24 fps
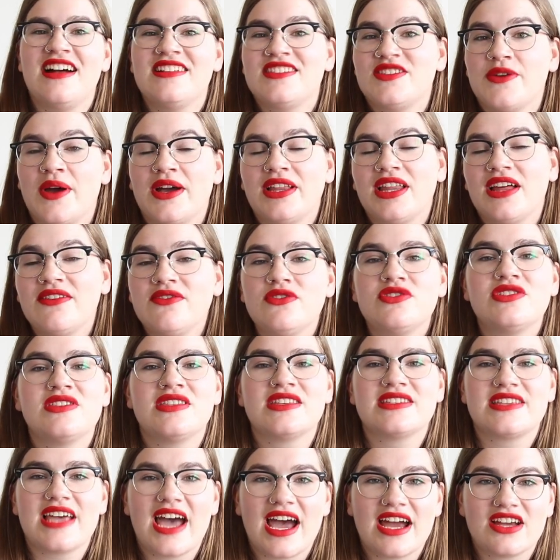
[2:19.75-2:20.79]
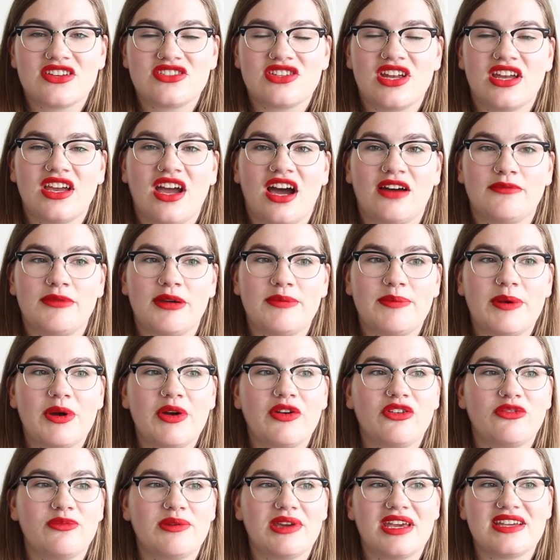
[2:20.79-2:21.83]
and so I love using this hashtag on my
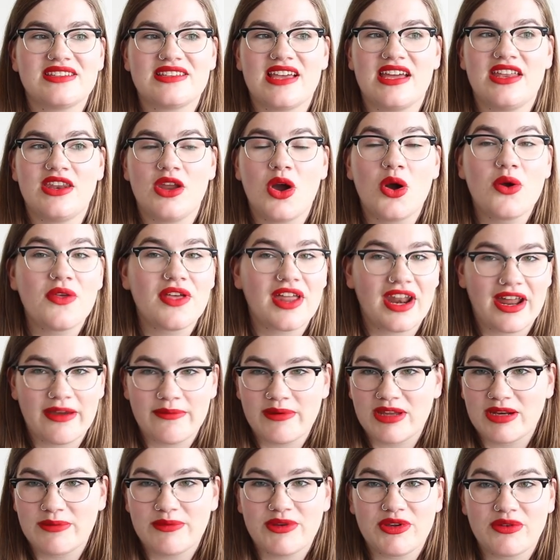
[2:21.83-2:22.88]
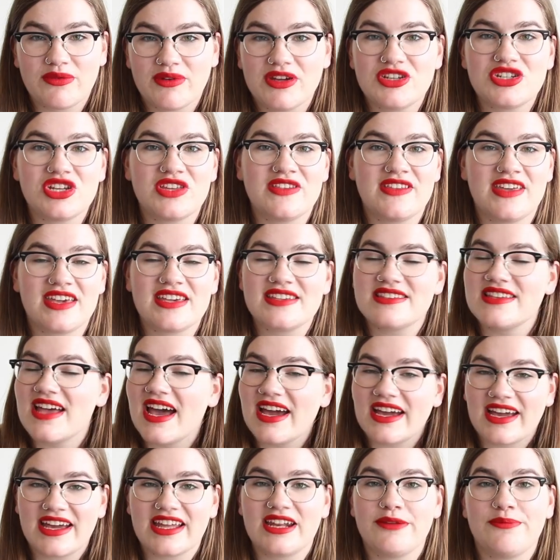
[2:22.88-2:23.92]
post because I know that I'm going to be reaching the
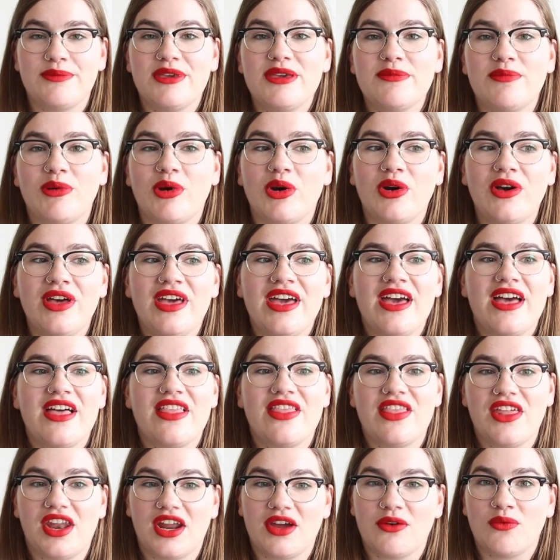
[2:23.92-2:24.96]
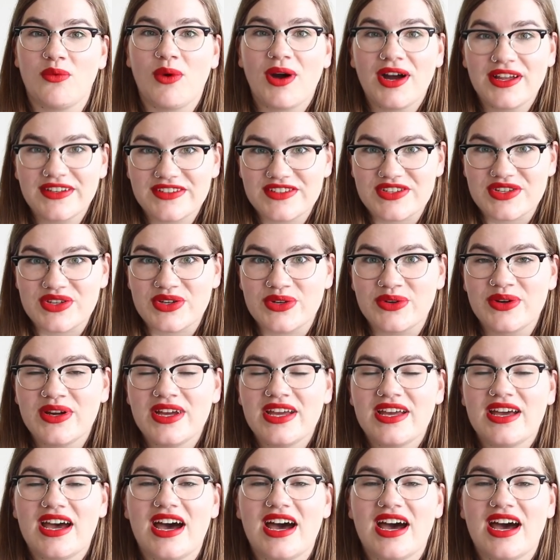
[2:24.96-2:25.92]
exact kind of people that I want to,